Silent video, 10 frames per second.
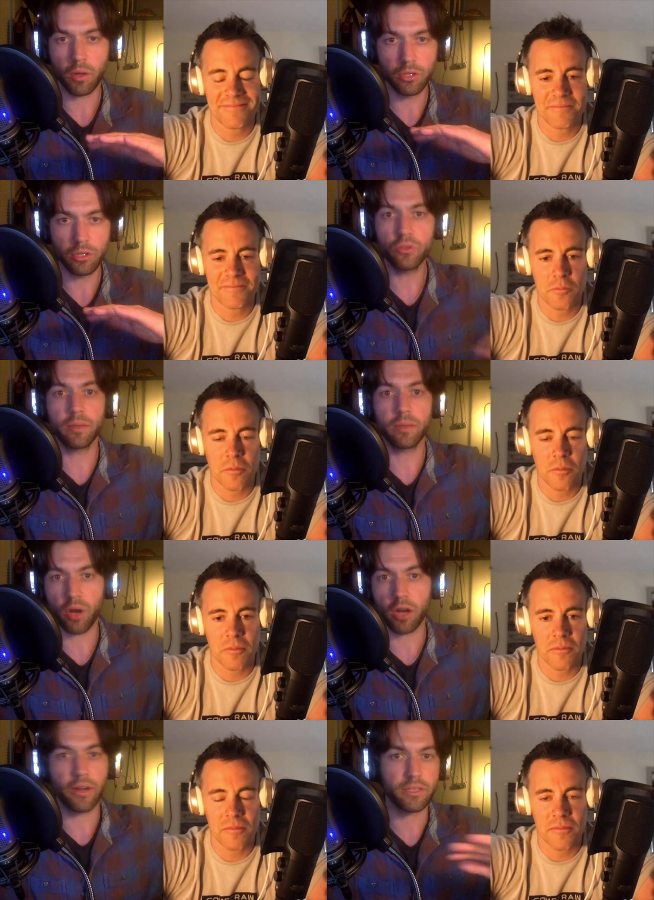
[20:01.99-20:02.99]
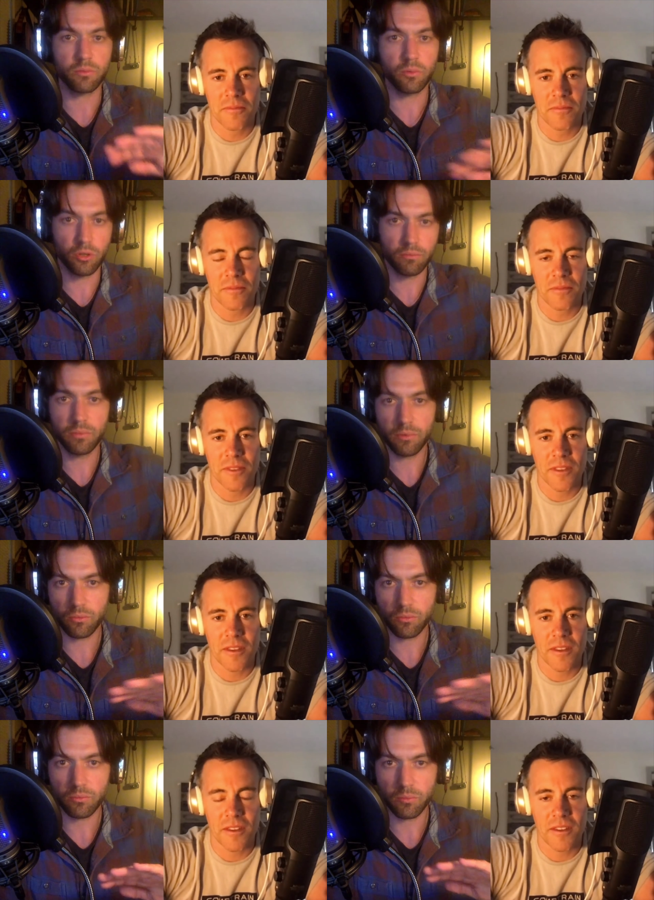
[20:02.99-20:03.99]
Speaker 1: losing progress
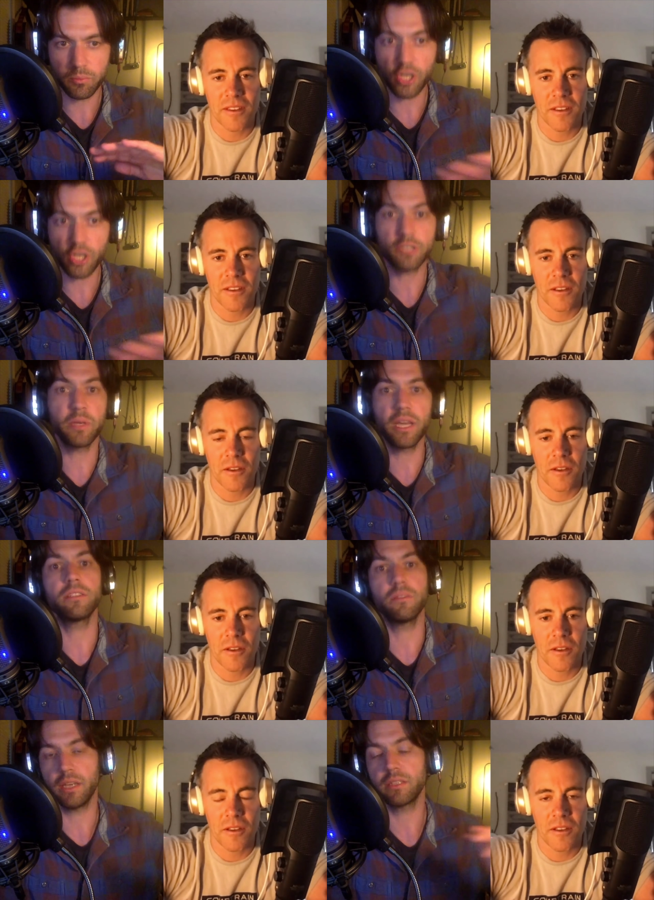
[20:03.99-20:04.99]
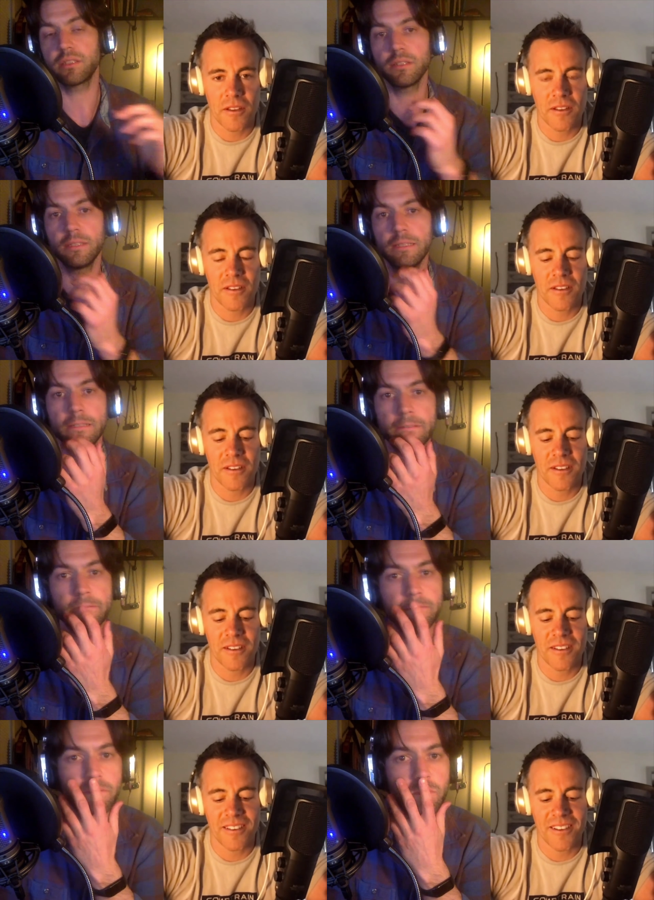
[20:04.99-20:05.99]
just because of this.
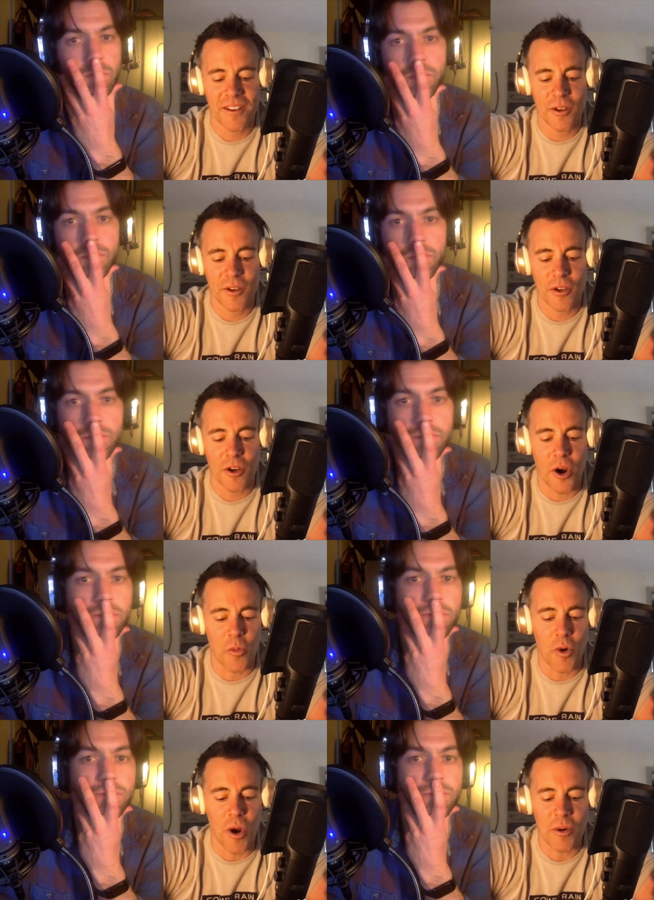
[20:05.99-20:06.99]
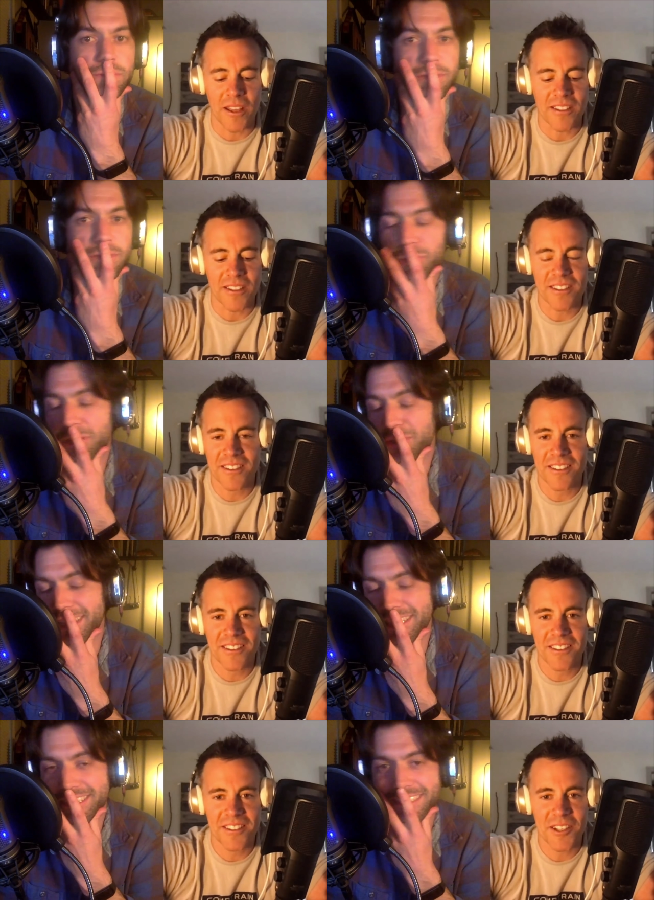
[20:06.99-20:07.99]
Speaker 2: Erroneous.
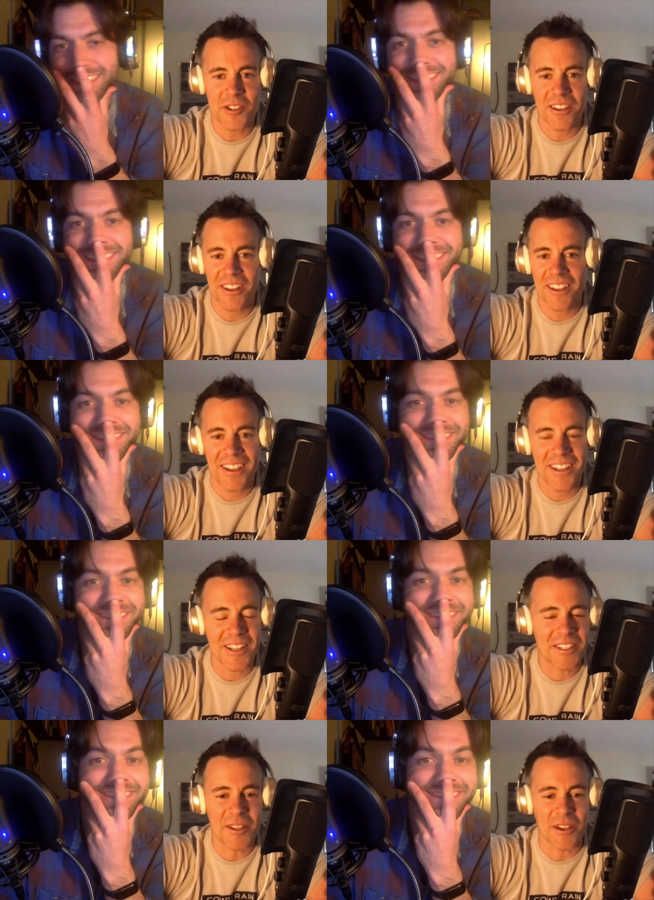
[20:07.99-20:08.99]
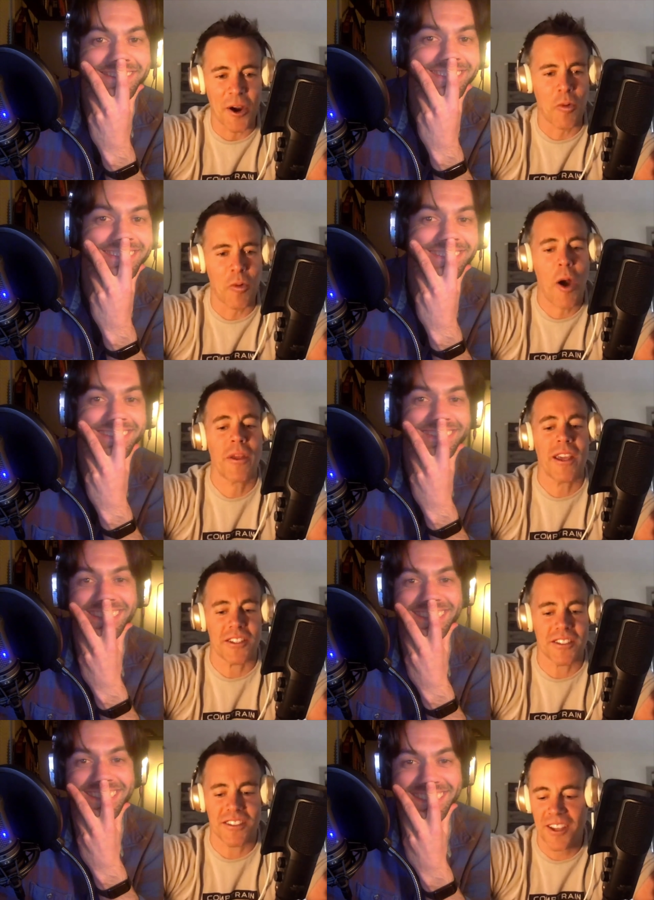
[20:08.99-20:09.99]
Erroneous. It's uh,
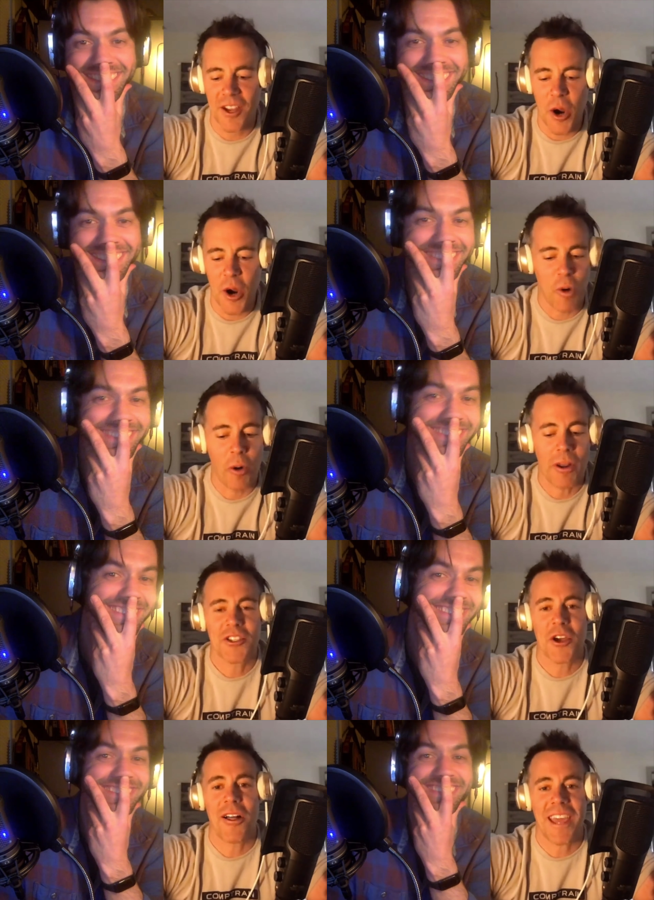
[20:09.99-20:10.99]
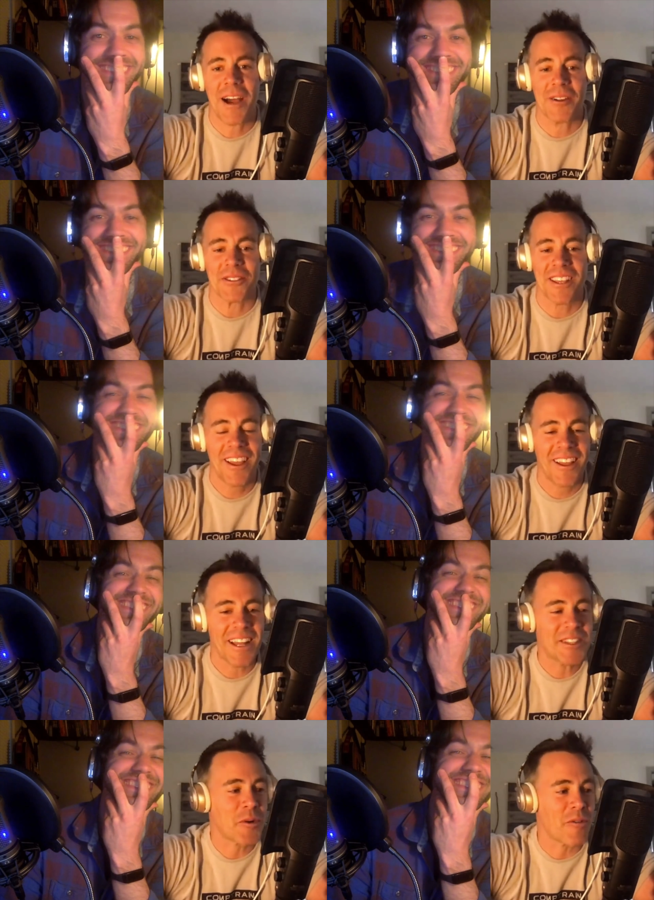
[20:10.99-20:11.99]
erroneous, erroneous on all accounts. That's a
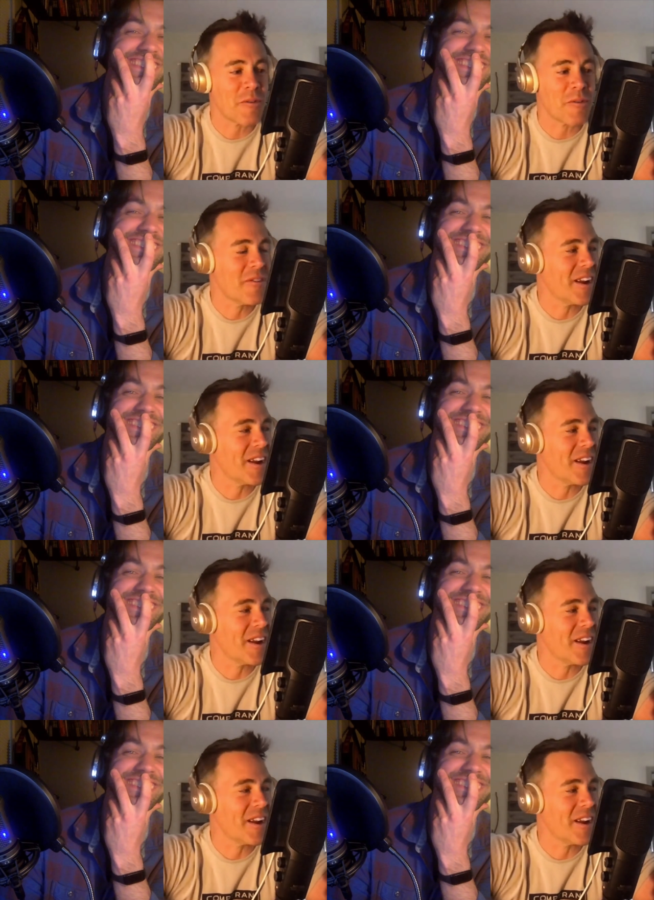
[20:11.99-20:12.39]
quote from a movie. I